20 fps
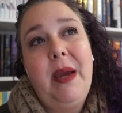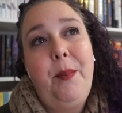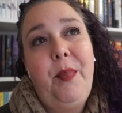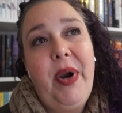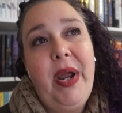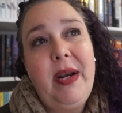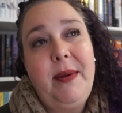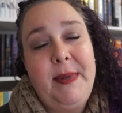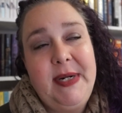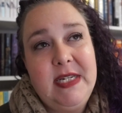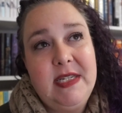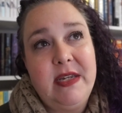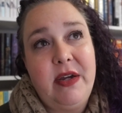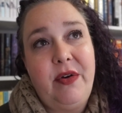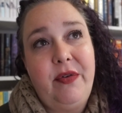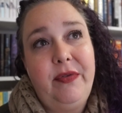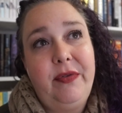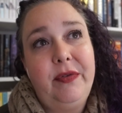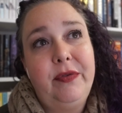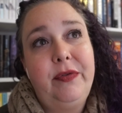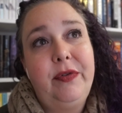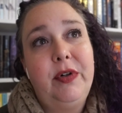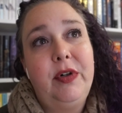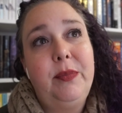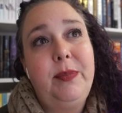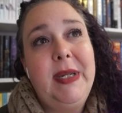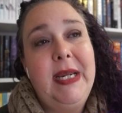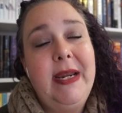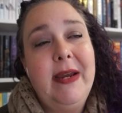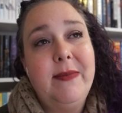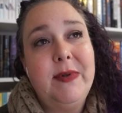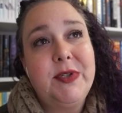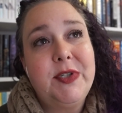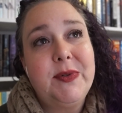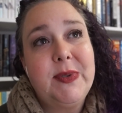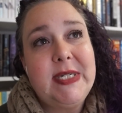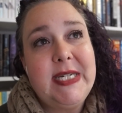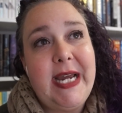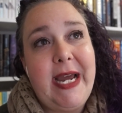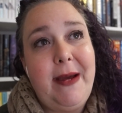I'm proud of myself for being able
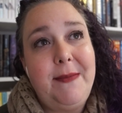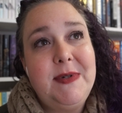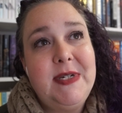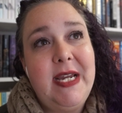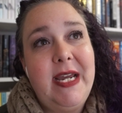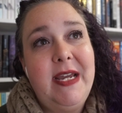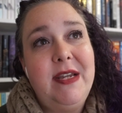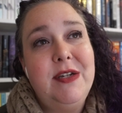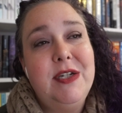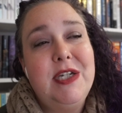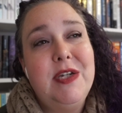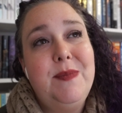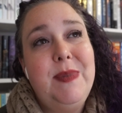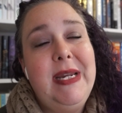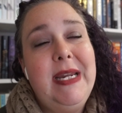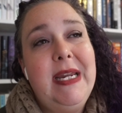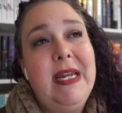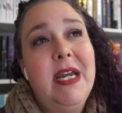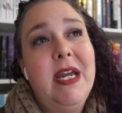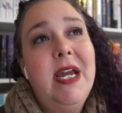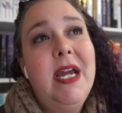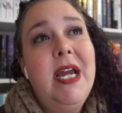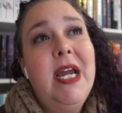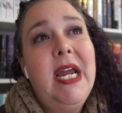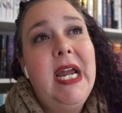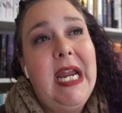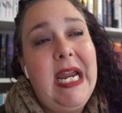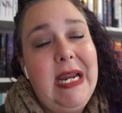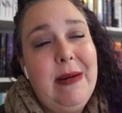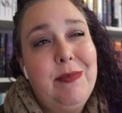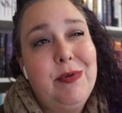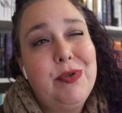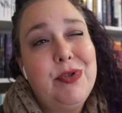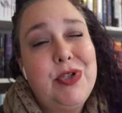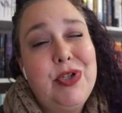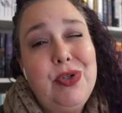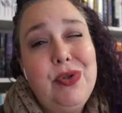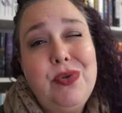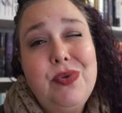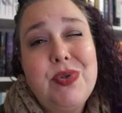to adapt and to be able
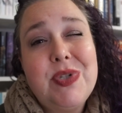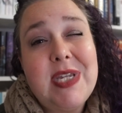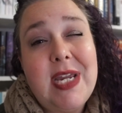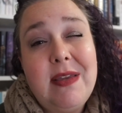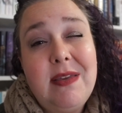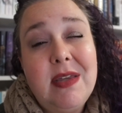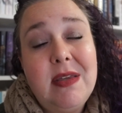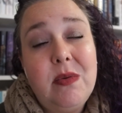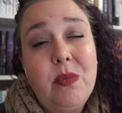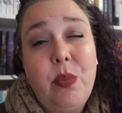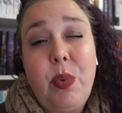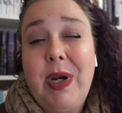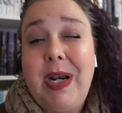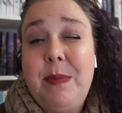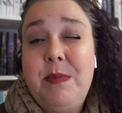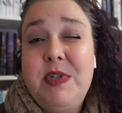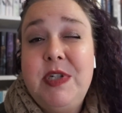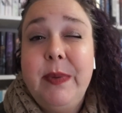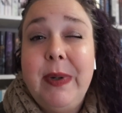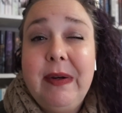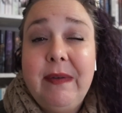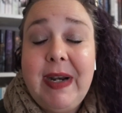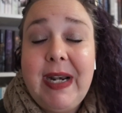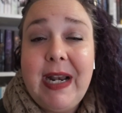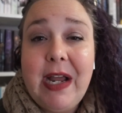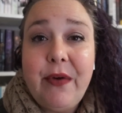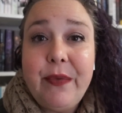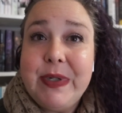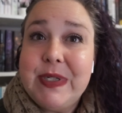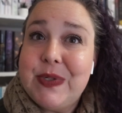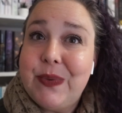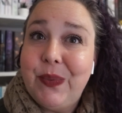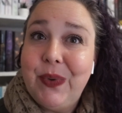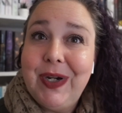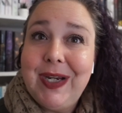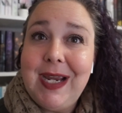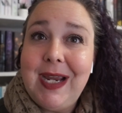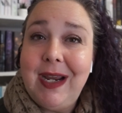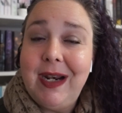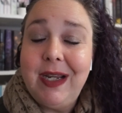to say that what I'm doing right now isn't
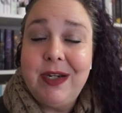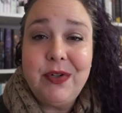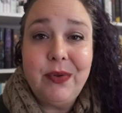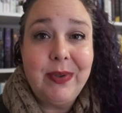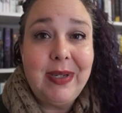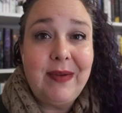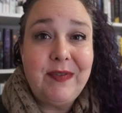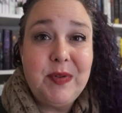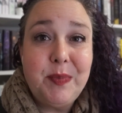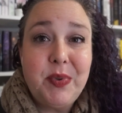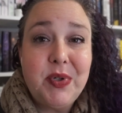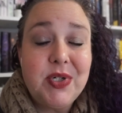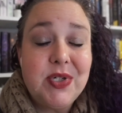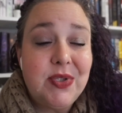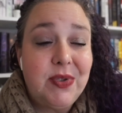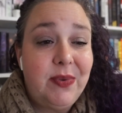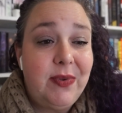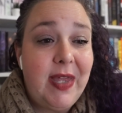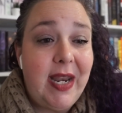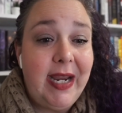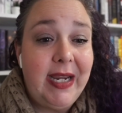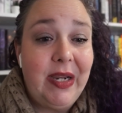working and I don't have to push through that.